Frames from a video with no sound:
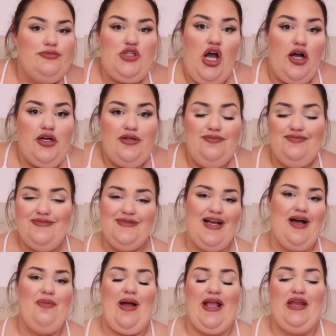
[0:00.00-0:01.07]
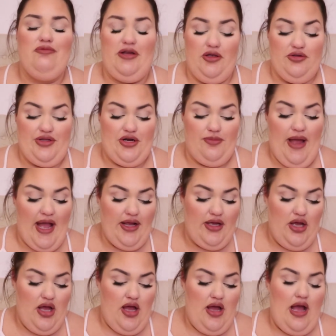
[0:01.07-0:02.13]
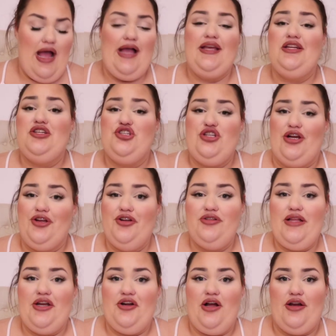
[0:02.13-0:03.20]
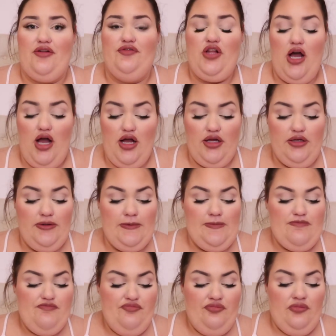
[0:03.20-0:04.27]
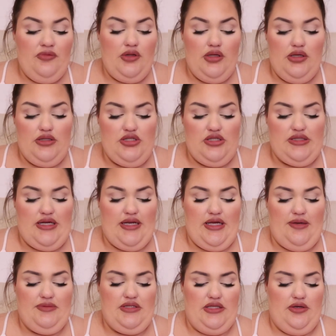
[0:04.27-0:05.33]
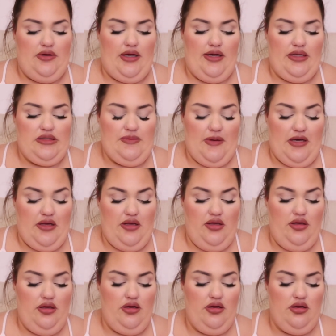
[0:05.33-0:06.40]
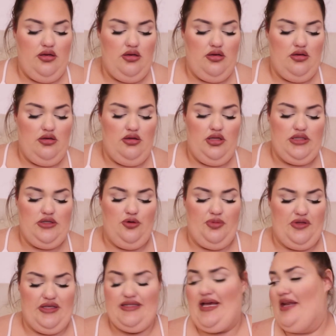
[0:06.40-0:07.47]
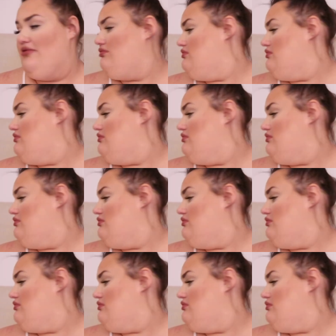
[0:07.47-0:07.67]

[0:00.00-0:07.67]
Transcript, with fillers: talk. Um, I can write you a letter back. I can share your letter on a blog. It's just kind of up to you guys, but let's open this. I